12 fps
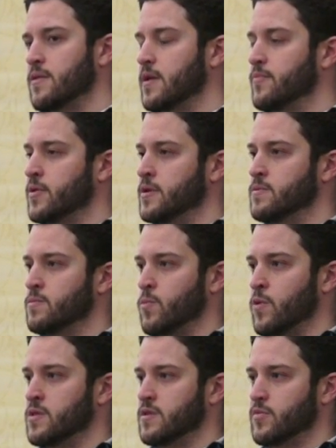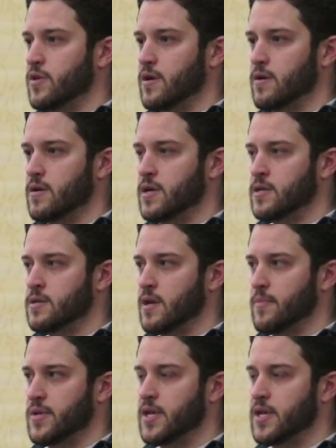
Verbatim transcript: they printed one Liberator in a